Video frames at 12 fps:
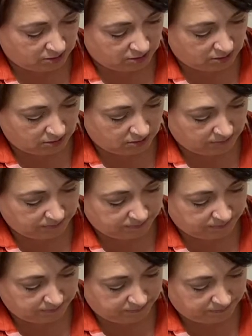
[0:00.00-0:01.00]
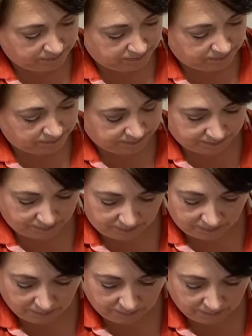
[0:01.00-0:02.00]

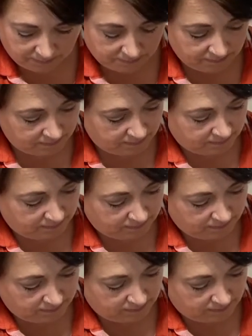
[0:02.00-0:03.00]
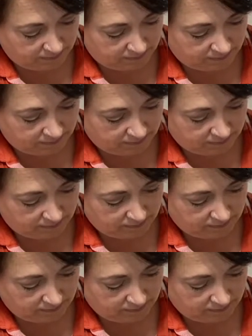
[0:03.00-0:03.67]
(no one is talking)